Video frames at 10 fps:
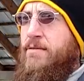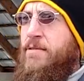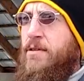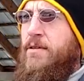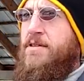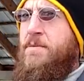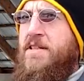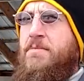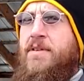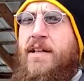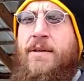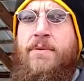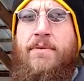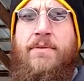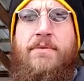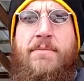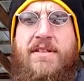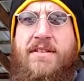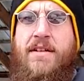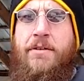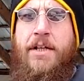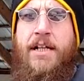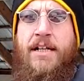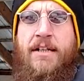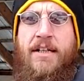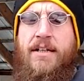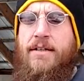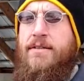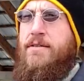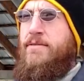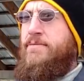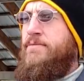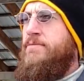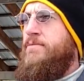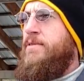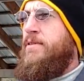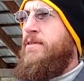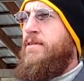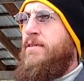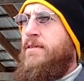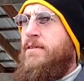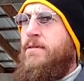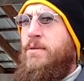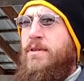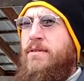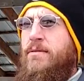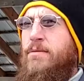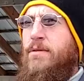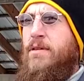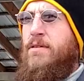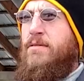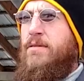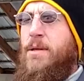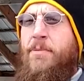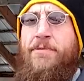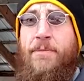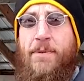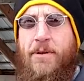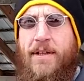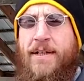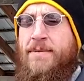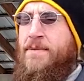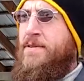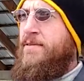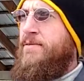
Felt good to spend some time with Mrs. Allegheny and the kids. Went to uh, a couple football games.